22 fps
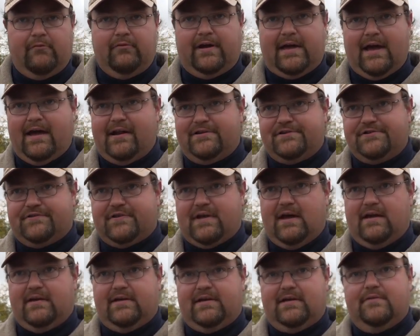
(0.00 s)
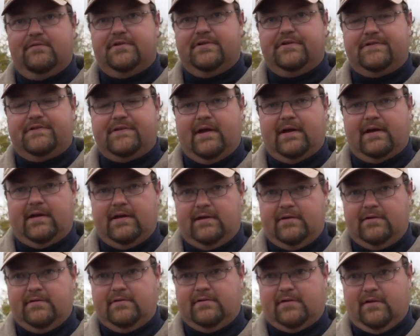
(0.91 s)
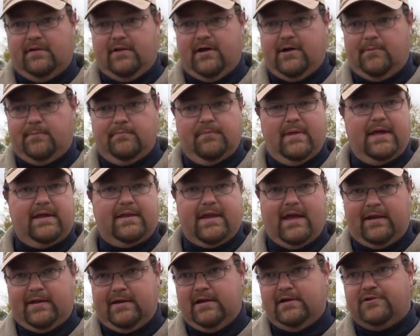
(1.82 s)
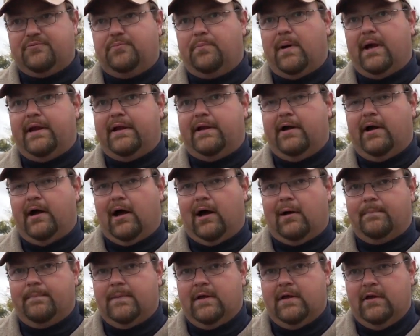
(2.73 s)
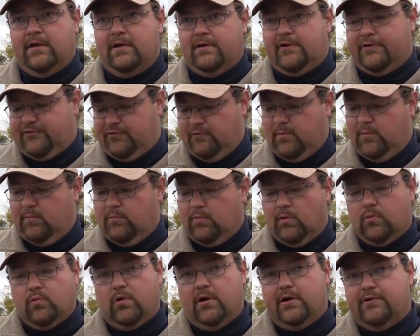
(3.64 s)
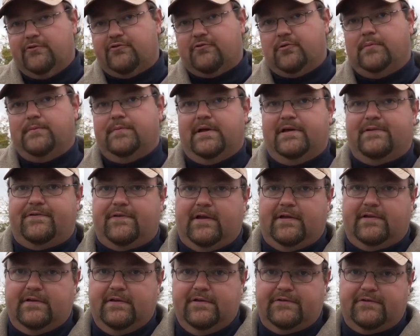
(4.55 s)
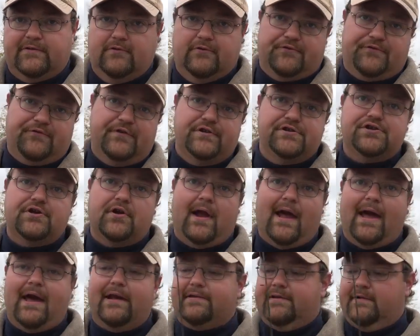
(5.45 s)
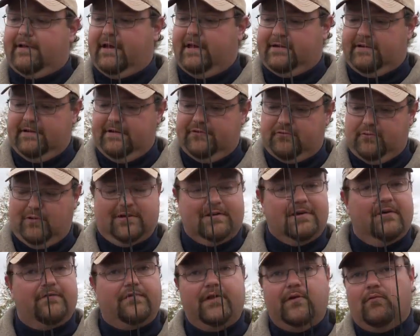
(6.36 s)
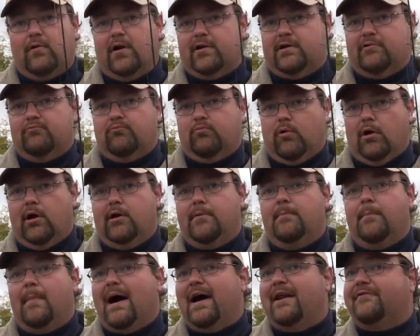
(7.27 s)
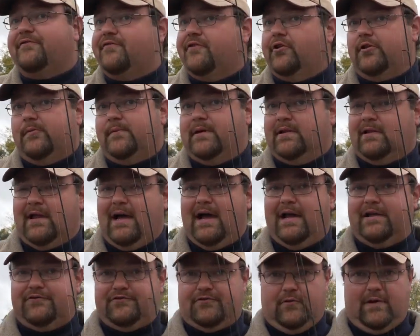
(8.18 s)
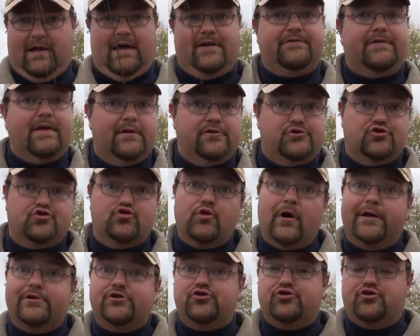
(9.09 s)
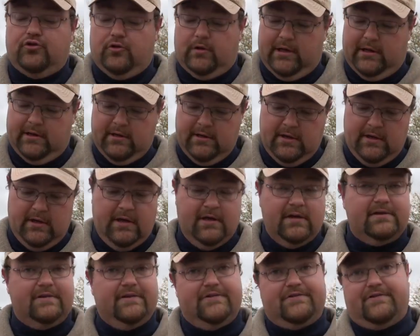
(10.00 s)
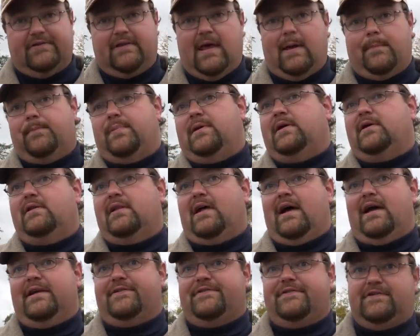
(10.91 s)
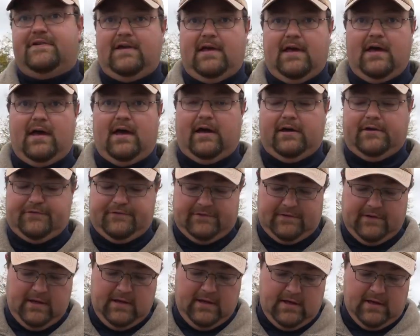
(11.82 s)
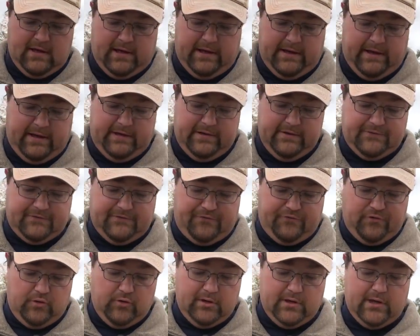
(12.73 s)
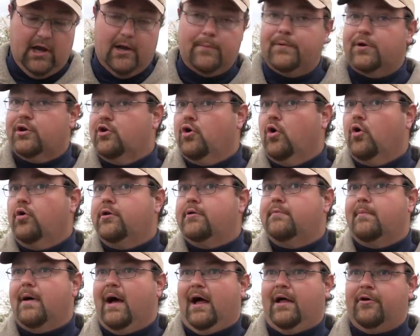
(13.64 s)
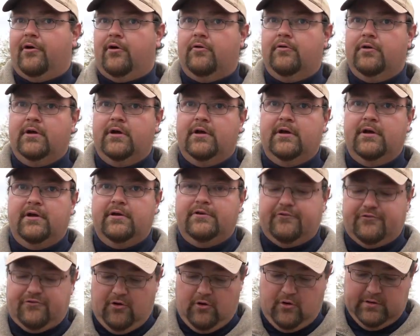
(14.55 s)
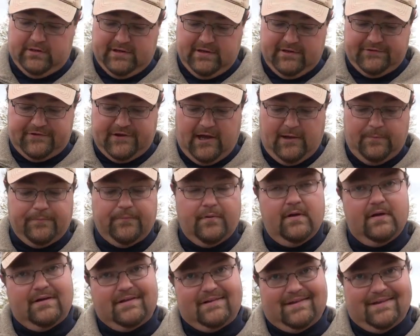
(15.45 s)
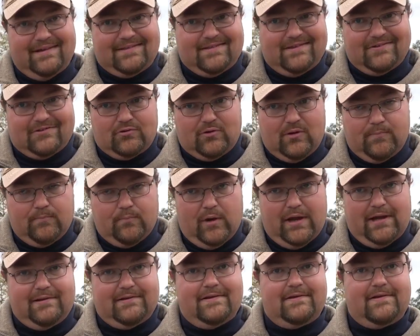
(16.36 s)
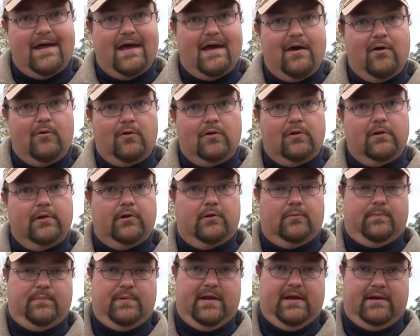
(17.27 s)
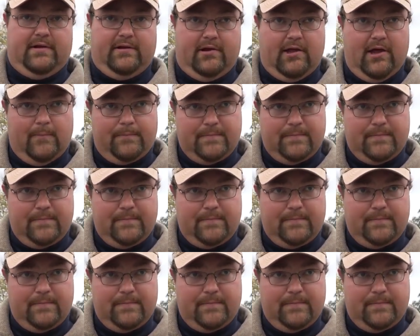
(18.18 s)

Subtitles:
And we kind of just got to give it a second to let them make that next bite up. So when we're running swim baits like this and those fish are acting like this, we definitely want to run monofilament line so it has that stretch to it. And this is that P-Line CX. It is a fluorocarbon coated mono, so it does help get the swim bait down a little bit.